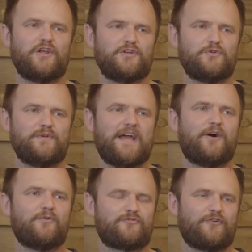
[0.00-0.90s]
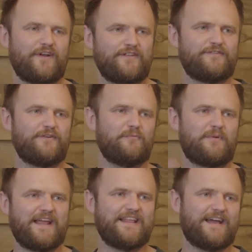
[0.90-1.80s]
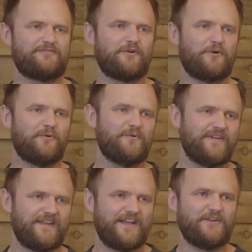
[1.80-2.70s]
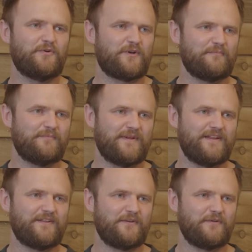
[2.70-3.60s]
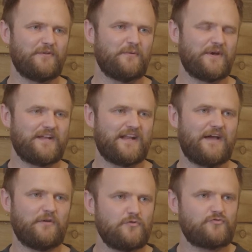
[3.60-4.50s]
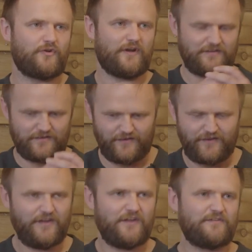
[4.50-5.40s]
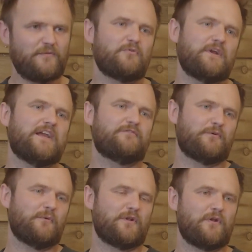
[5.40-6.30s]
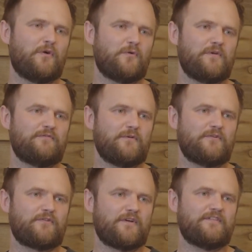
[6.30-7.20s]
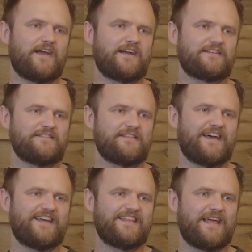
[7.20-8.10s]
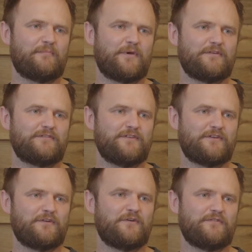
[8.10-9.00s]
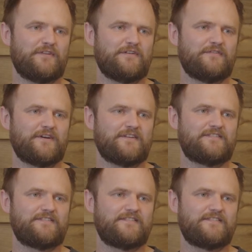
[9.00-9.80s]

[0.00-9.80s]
And are you now trying to play that role in your company that you're working at now? Are you trying to bring everyone along with you and trying to act as that person that can offer the advice?